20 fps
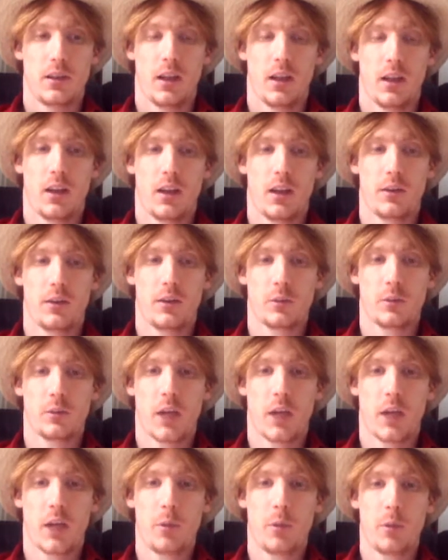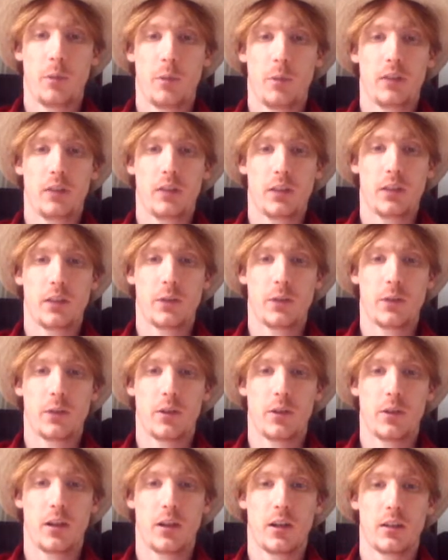There's some copy paste stuff
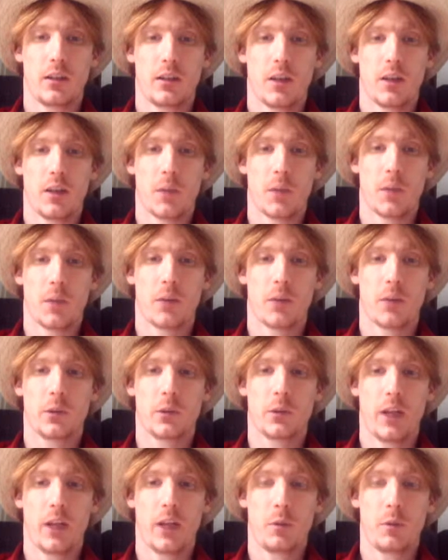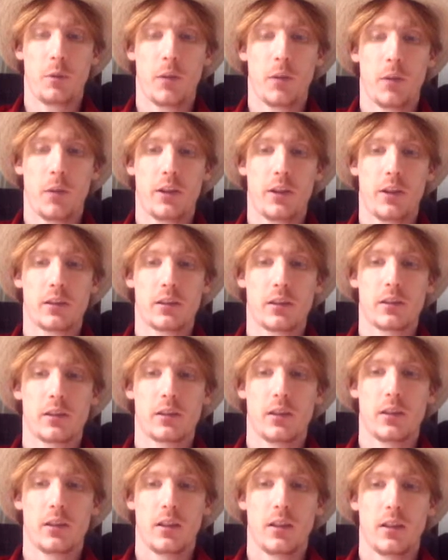going on. I'm not real happy about it.
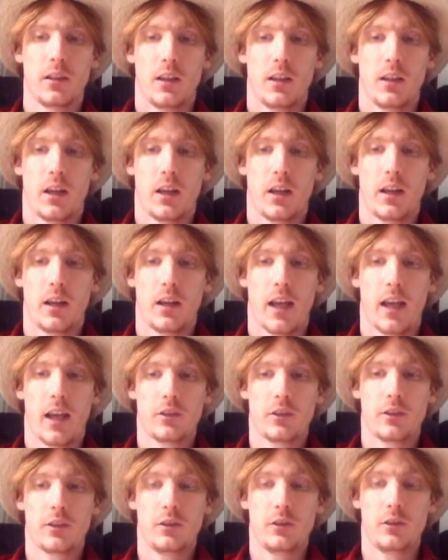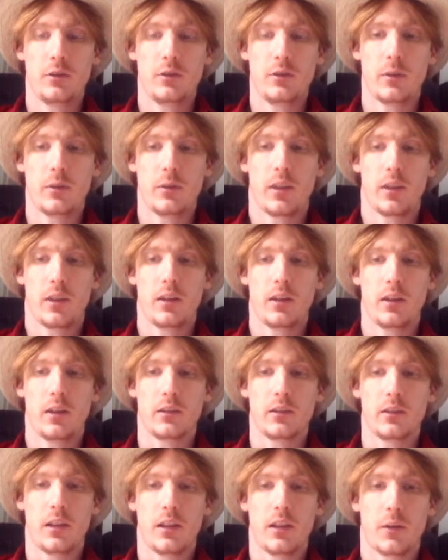It has to do with
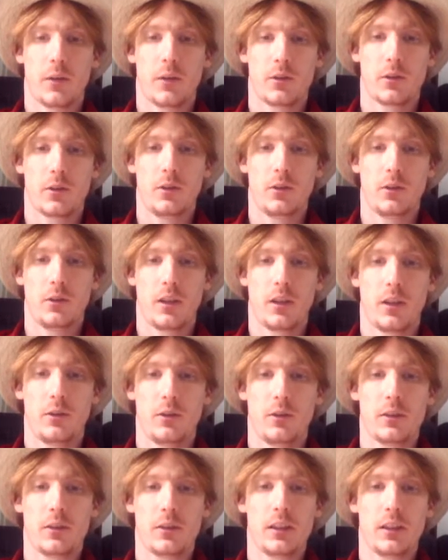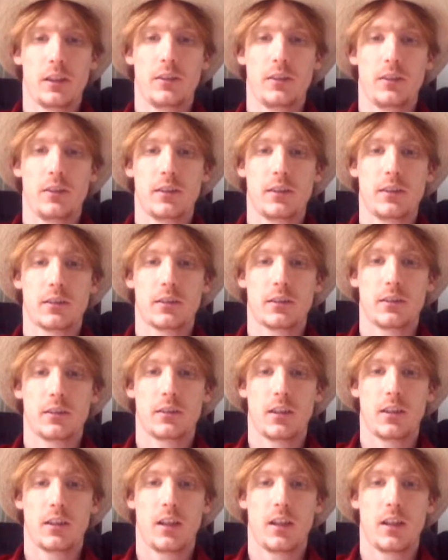the using lenses.
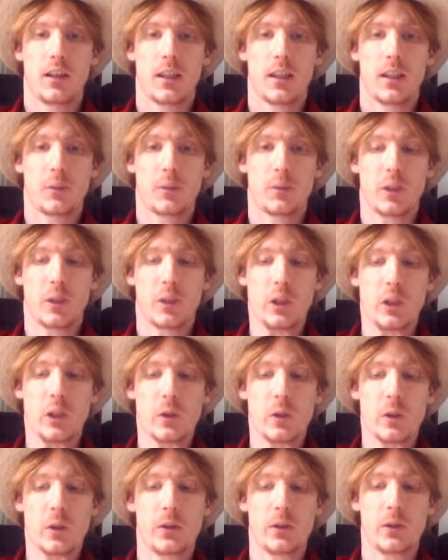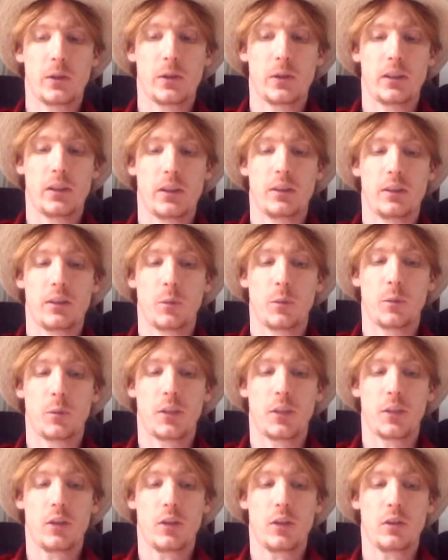This particular lens
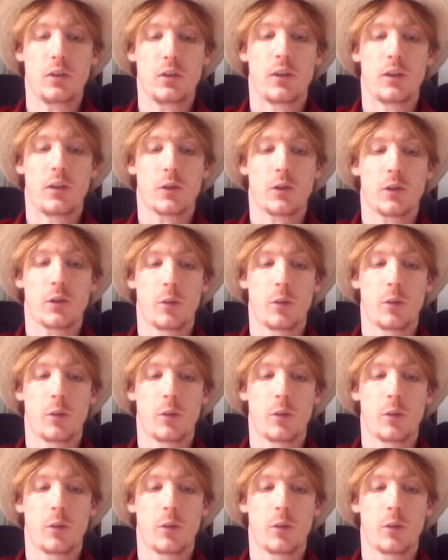implementation in F#.